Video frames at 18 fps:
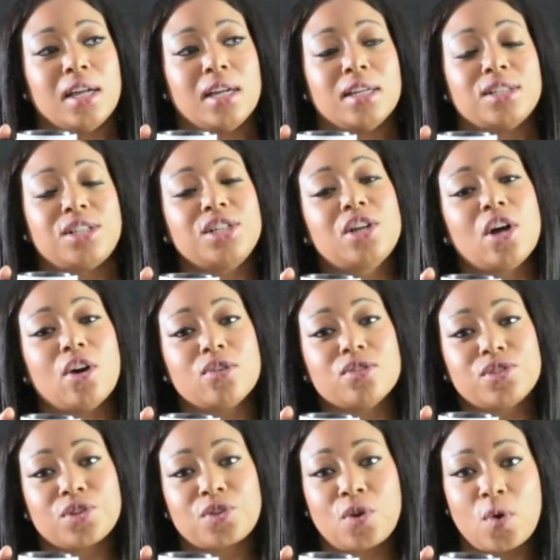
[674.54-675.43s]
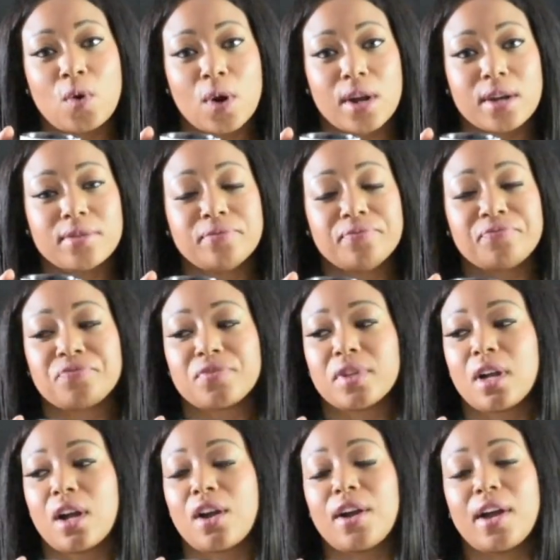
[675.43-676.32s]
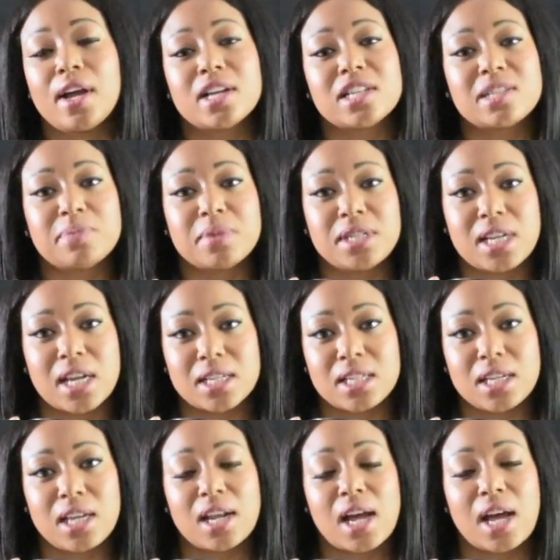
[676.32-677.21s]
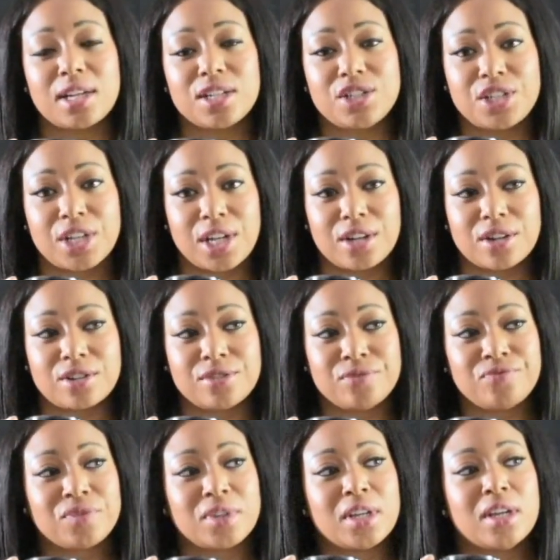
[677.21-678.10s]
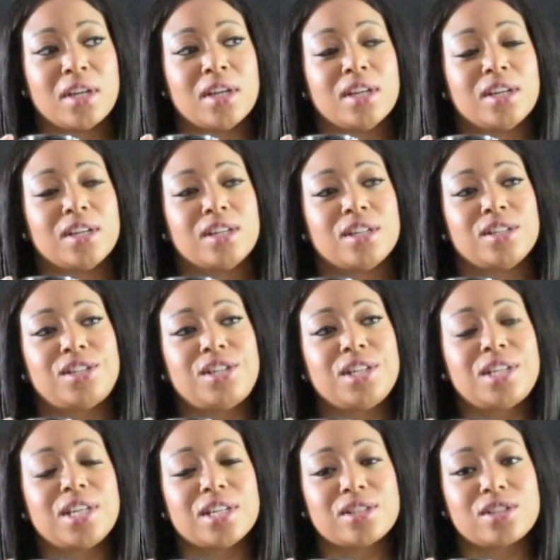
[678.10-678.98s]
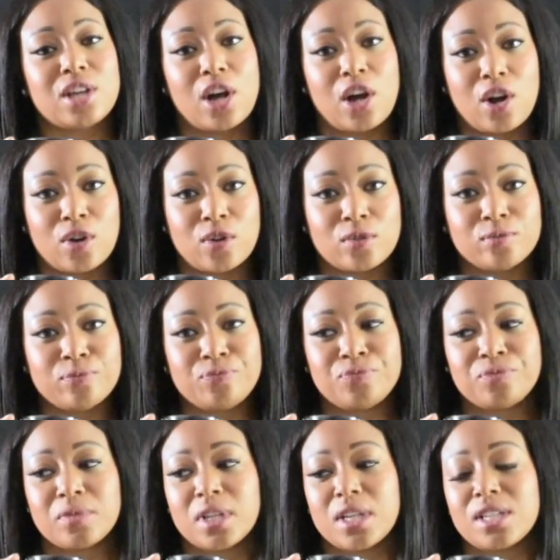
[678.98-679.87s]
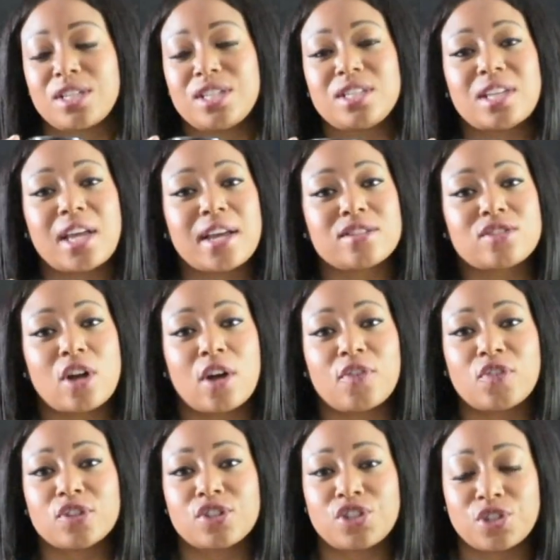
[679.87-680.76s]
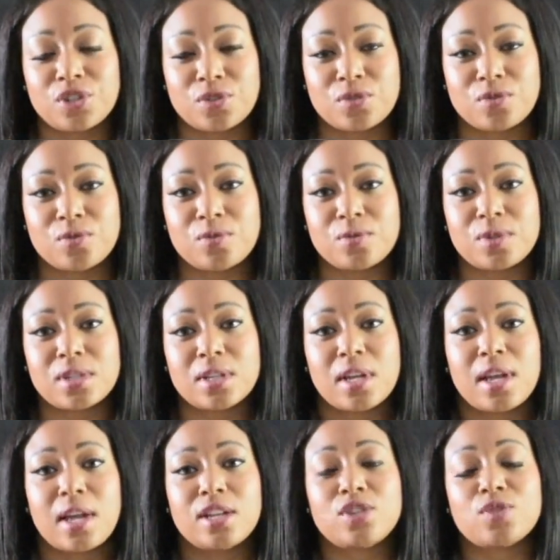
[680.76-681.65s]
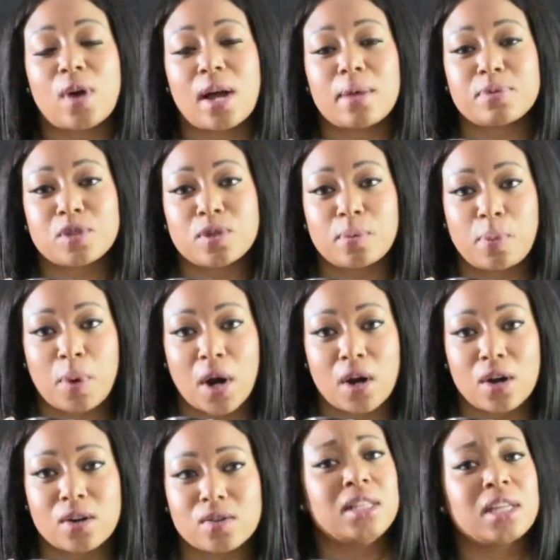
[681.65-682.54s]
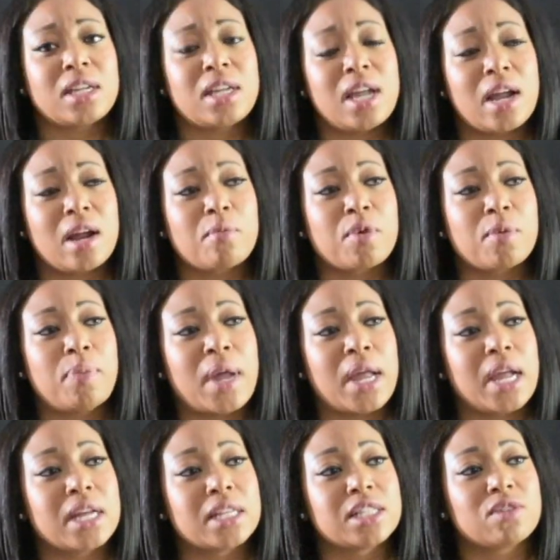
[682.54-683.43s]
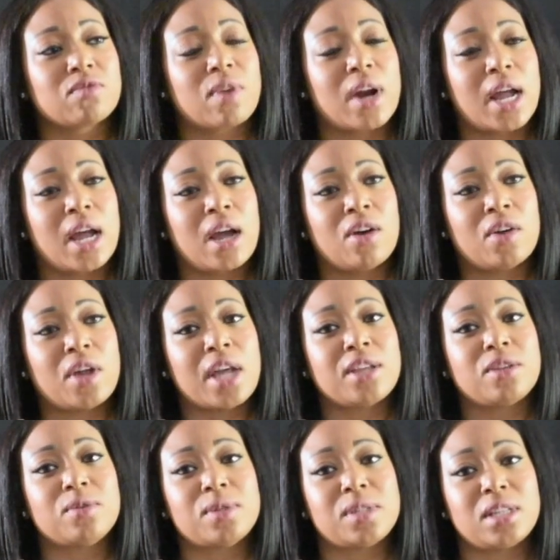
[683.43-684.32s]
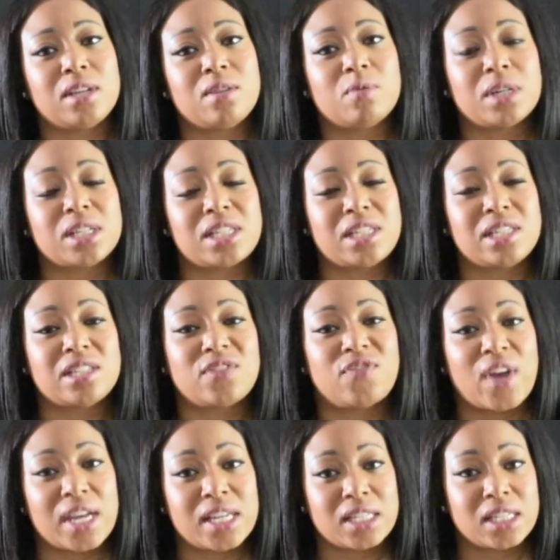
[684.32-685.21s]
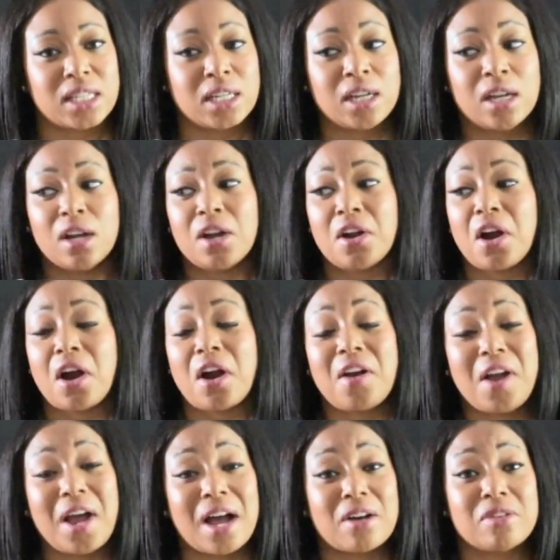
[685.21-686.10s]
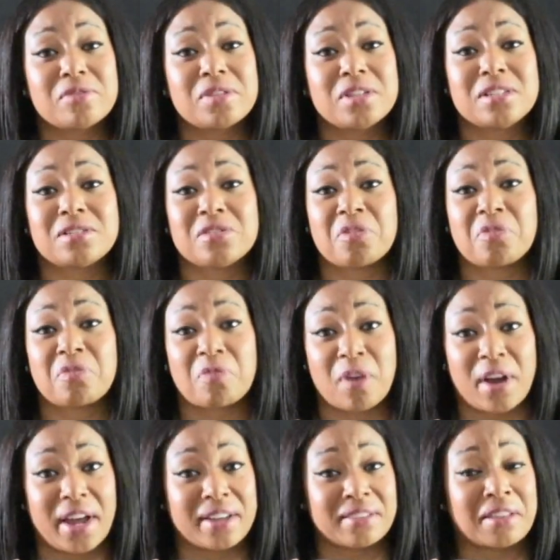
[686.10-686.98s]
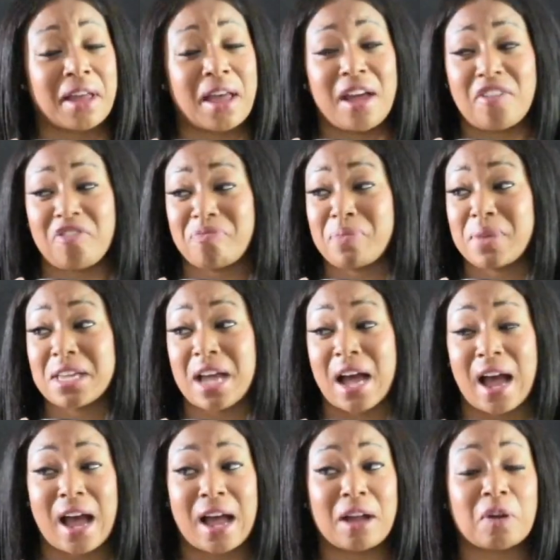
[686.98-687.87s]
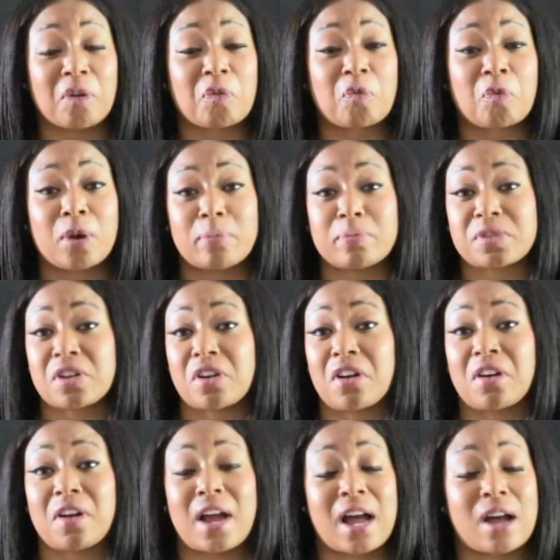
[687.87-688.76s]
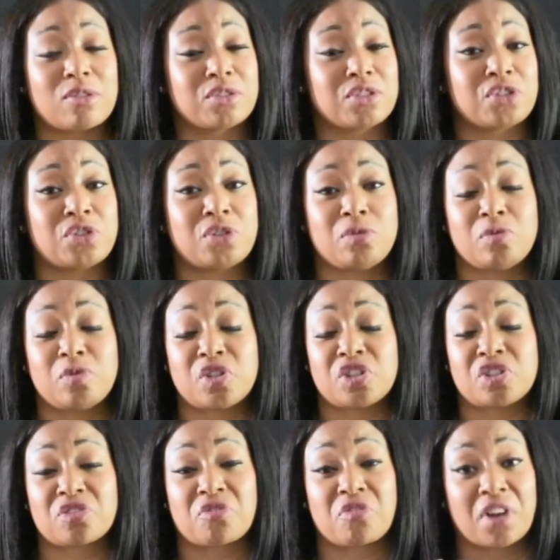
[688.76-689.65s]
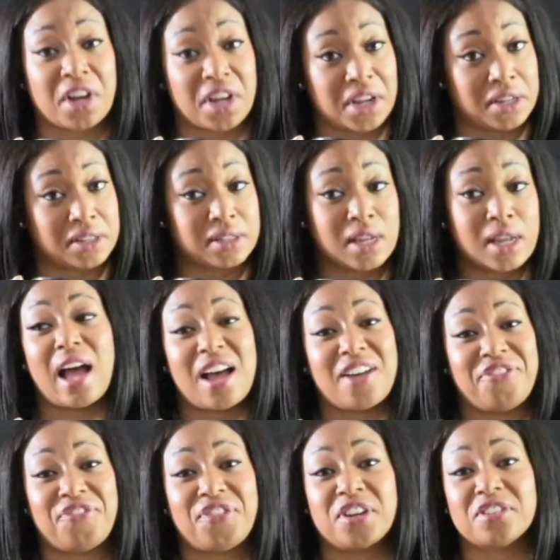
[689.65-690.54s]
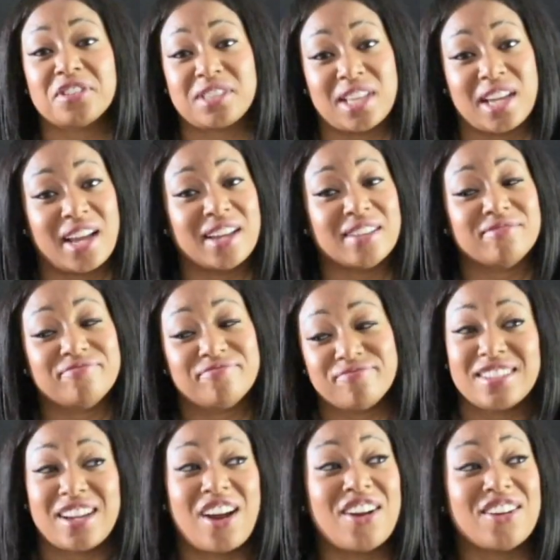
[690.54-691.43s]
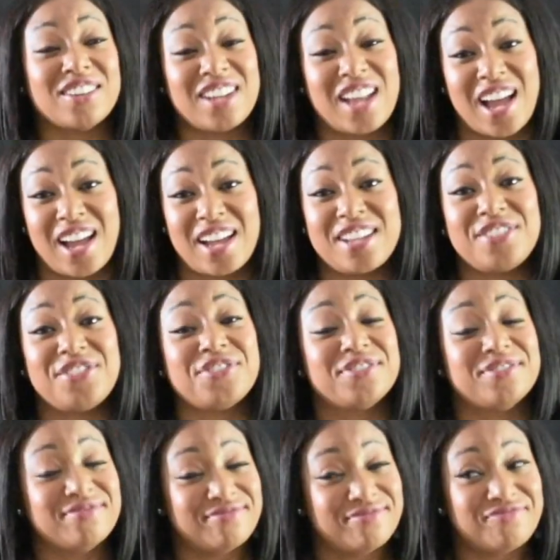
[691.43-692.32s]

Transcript: She goes to court. Her husband doesn't get out of jail. She gets home. She takes off her shoes drops her purse. The camera pans around and you see what she's facing. Her house is a wreck. The FBI ripped her house to shreds. I felt that. Her life,